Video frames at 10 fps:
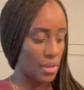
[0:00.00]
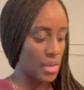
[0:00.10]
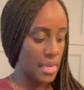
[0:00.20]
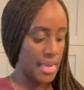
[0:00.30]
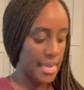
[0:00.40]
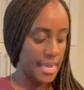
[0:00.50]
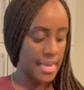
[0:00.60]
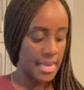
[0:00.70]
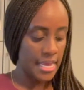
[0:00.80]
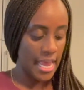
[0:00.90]

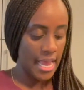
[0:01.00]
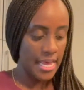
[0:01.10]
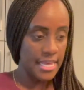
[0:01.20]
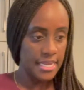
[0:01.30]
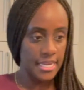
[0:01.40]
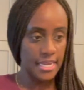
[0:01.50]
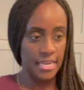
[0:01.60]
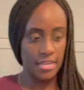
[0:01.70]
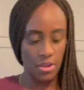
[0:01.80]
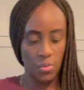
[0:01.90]

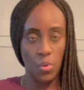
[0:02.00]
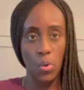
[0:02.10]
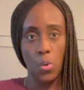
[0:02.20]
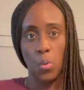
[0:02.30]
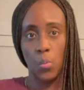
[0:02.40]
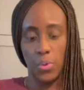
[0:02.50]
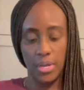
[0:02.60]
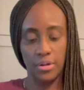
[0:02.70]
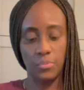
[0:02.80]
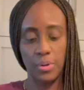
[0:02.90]
And we're
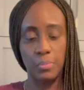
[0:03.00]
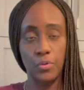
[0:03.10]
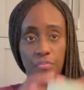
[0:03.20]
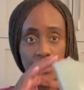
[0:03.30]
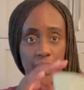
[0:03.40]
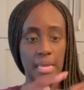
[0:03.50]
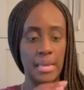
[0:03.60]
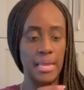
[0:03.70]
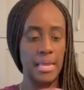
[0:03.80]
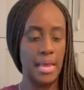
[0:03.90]
gonna remove
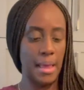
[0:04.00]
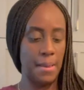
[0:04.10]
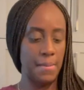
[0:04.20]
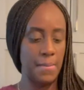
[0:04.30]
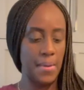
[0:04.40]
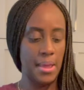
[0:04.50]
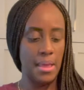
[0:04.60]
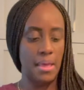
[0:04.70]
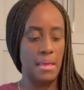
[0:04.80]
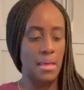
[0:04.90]
the
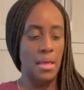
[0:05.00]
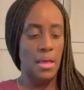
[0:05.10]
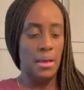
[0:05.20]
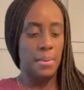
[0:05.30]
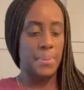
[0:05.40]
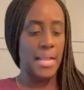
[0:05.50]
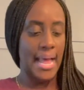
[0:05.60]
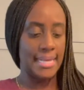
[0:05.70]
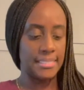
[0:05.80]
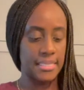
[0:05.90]

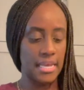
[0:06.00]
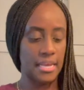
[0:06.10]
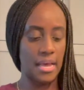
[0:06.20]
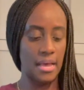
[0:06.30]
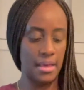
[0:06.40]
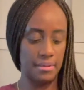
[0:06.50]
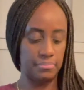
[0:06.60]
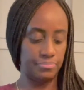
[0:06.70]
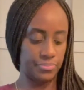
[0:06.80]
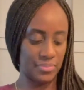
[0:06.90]
plastic.
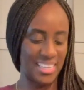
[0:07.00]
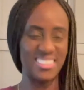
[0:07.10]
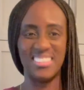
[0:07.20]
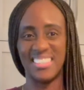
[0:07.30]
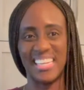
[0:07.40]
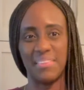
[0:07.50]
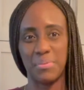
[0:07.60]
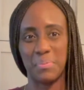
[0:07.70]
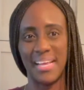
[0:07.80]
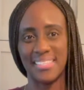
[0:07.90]
I should have just kept the
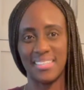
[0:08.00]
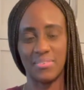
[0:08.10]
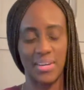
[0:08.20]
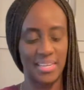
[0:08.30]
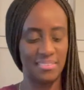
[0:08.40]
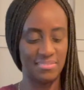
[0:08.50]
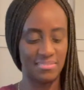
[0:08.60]
plastic, right?